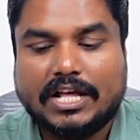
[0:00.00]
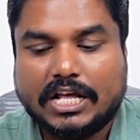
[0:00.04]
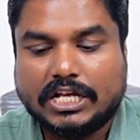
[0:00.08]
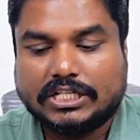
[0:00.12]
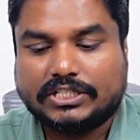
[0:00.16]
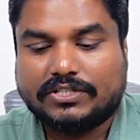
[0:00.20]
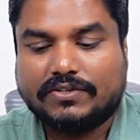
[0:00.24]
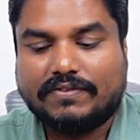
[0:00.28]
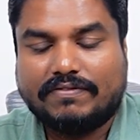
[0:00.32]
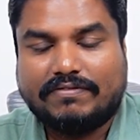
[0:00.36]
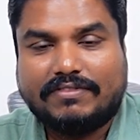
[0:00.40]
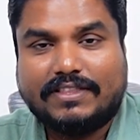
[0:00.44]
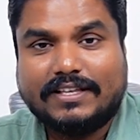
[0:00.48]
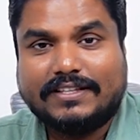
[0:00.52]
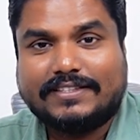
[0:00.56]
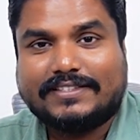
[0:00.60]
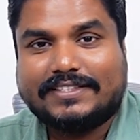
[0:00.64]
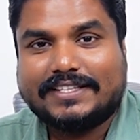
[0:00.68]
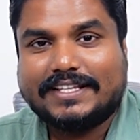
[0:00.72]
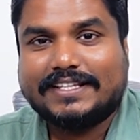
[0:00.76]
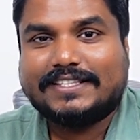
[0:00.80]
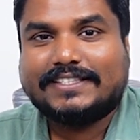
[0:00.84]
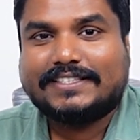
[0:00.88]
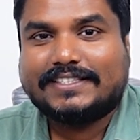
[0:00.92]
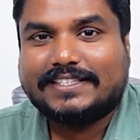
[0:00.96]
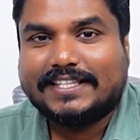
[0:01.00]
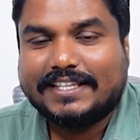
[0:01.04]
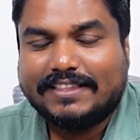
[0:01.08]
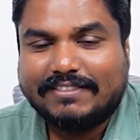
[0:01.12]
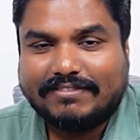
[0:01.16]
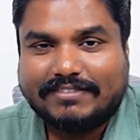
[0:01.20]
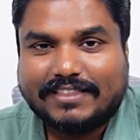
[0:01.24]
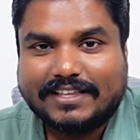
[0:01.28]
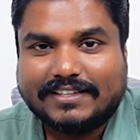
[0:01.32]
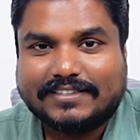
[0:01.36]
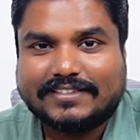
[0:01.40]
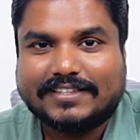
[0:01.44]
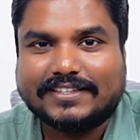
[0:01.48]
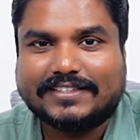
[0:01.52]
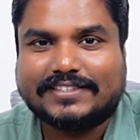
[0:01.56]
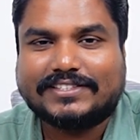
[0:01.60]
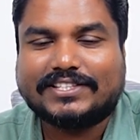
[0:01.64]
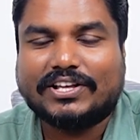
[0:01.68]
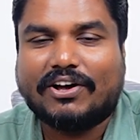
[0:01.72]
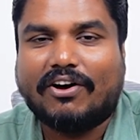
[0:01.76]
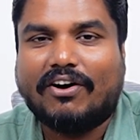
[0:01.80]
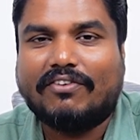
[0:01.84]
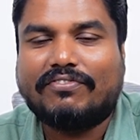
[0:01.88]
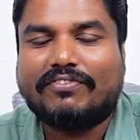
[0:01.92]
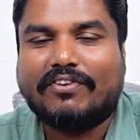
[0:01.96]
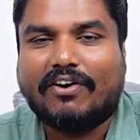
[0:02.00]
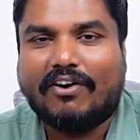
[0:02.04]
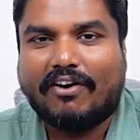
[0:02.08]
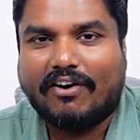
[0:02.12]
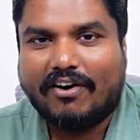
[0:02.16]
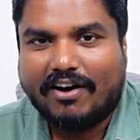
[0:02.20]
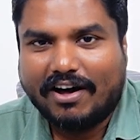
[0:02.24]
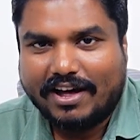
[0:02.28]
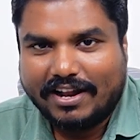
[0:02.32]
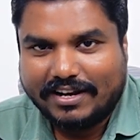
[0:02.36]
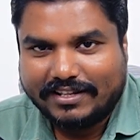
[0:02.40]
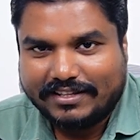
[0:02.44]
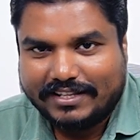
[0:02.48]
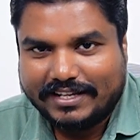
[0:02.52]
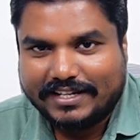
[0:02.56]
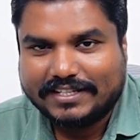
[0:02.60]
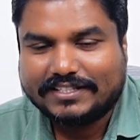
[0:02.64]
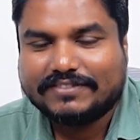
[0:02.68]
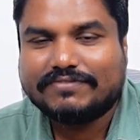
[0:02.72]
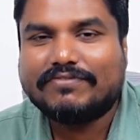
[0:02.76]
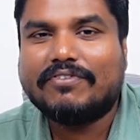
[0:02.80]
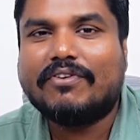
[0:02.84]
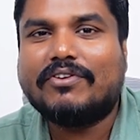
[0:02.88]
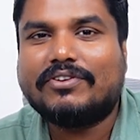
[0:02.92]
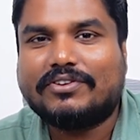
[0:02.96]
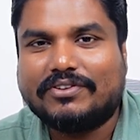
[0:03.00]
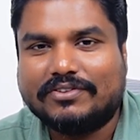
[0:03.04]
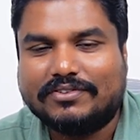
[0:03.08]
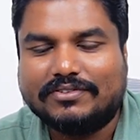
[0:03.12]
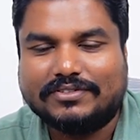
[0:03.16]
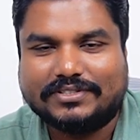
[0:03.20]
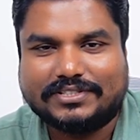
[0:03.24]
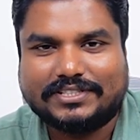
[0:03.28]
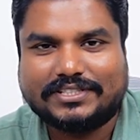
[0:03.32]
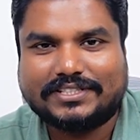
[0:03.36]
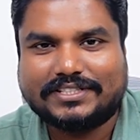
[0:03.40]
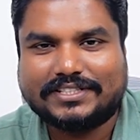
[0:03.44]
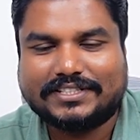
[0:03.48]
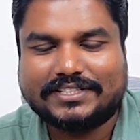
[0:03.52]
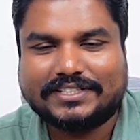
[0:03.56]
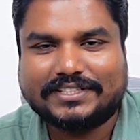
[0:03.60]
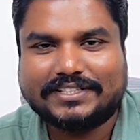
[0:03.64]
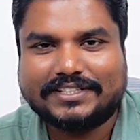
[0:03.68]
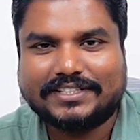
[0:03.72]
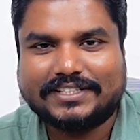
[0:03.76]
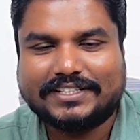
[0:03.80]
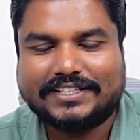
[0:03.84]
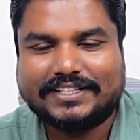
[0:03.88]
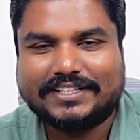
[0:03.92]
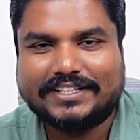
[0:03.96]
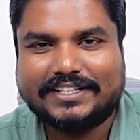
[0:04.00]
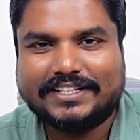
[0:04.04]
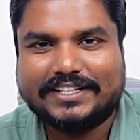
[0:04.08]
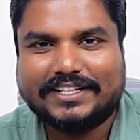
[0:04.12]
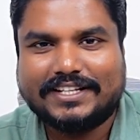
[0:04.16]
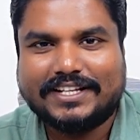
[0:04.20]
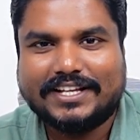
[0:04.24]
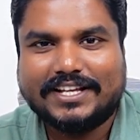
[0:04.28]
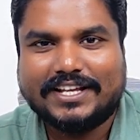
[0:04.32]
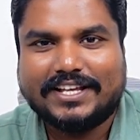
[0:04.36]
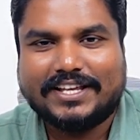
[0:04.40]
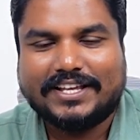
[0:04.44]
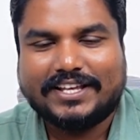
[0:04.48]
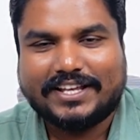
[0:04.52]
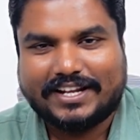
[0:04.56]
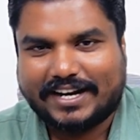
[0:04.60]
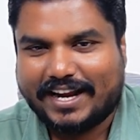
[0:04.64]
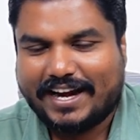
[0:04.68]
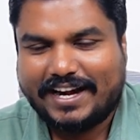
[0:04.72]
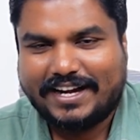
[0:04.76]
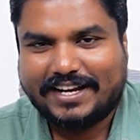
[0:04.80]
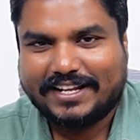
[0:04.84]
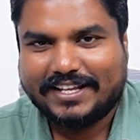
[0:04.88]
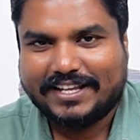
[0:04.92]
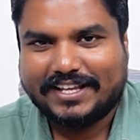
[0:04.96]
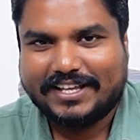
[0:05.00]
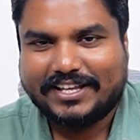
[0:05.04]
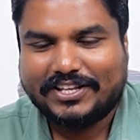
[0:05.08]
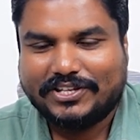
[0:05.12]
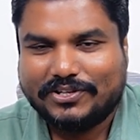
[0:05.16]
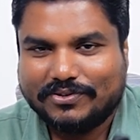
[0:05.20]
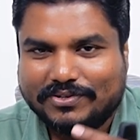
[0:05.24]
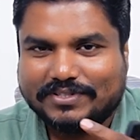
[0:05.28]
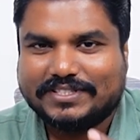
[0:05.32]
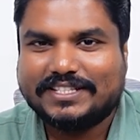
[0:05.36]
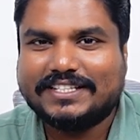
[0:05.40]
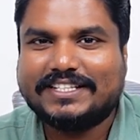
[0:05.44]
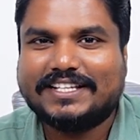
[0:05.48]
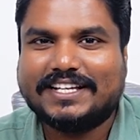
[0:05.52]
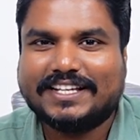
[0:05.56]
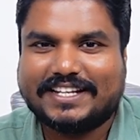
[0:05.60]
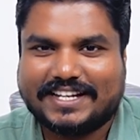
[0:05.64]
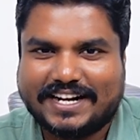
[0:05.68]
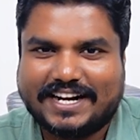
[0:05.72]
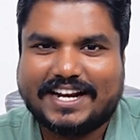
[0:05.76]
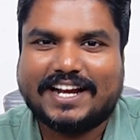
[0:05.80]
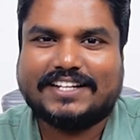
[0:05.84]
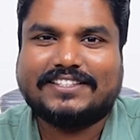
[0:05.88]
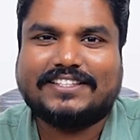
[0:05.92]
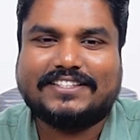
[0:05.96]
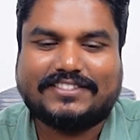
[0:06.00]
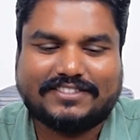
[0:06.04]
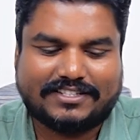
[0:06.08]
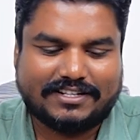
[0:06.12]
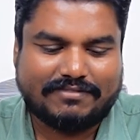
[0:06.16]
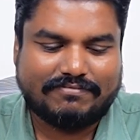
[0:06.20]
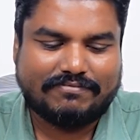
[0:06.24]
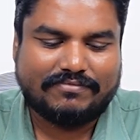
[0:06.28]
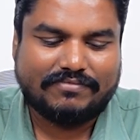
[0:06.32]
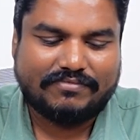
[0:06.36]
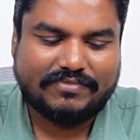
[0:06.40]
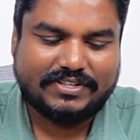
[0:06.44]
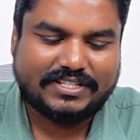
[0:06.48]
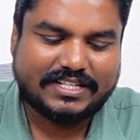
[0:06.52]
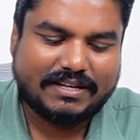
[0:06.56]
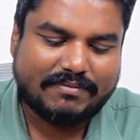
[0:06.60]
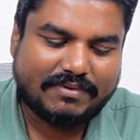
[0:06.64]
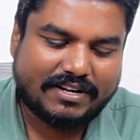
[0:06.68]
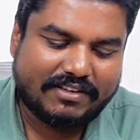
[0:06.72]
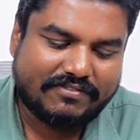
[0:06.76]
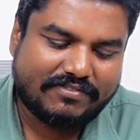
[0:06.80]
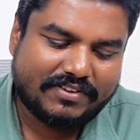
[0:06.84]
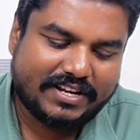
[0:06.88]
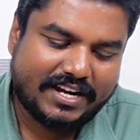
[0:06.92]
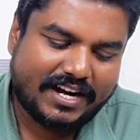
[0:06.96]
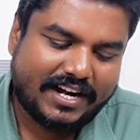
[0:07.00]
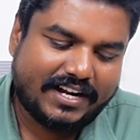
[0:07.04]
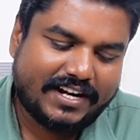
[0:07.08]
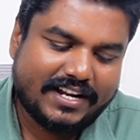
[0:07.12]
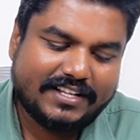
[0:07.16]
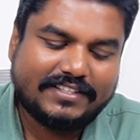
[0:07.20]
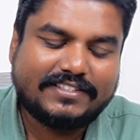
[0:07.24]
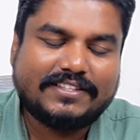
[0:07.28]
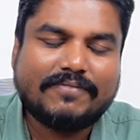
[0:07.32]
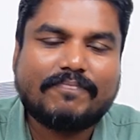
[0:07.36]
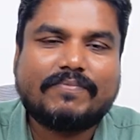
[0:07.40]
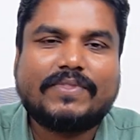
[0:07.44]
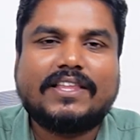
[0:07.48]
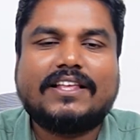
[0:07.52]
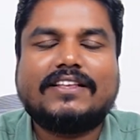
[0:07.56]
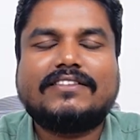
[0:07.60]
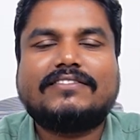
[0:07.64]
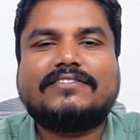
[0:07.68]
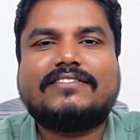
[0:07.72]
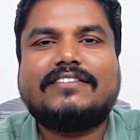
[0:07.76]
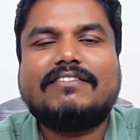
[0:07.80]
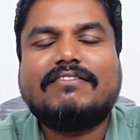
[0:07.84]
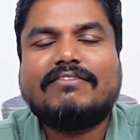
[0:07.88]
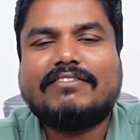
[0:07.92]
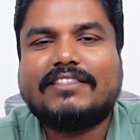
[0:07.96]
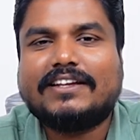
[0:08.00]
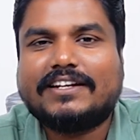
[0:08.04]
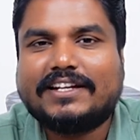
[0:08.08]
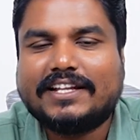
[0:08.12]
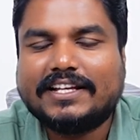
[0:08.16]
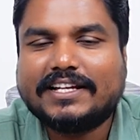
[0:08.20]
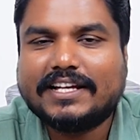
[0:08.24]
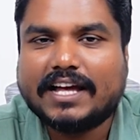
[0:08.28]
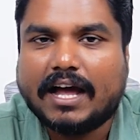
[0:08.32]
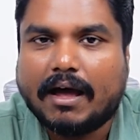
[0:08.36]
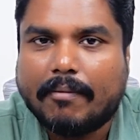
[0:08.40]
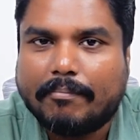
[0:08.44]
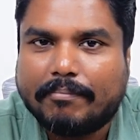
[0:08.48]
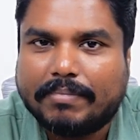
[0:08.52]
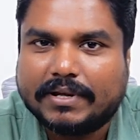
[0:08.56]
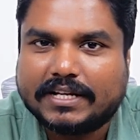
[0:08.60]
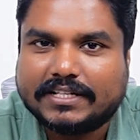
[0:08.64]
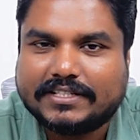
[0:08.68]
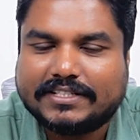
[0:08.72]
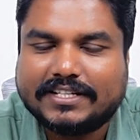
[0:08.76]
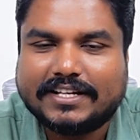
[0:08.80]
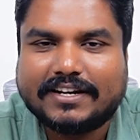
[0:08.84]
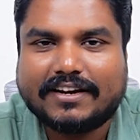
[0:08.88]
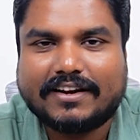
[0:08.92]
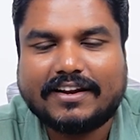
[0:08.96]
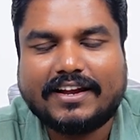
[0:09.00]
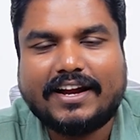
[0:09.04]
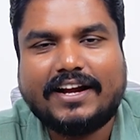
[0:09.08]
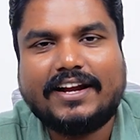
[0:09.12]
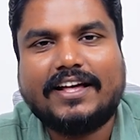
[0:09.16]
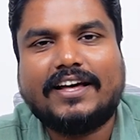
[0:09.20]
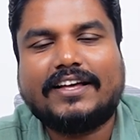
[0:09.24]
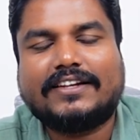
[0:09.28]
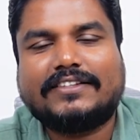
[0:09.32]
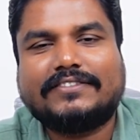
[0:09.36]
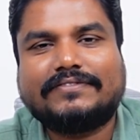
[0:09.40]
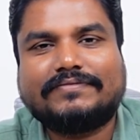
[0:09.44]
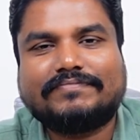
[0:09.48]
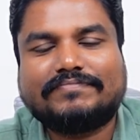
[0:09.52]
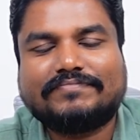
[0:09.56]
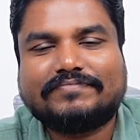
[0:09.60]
So this synthesis of all these photos, right, using a radar system, which I am referring it as synthetic aperture radar.